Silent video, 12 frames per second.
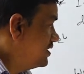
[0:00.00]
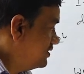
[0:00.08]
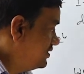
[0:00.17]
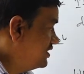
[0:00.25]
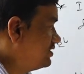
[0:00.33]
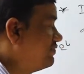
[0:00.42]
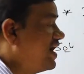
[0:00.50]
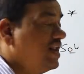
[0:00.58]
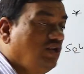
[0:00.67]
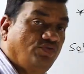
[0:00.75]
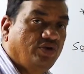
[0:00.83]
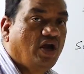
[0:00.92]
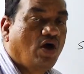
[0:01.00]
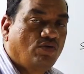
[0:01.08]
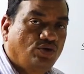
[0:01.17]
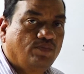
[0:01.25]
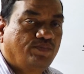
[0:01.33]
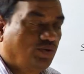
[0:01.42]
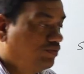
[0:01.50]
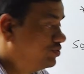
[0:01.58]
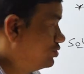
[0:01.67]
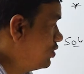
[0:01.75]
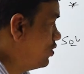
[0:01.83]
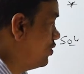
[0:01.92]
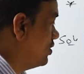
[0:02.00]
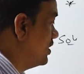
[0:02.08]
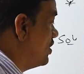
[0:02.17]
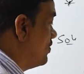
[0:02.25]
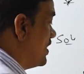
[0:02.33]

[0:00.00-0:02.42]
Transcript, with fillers: This value we have to prove. So, now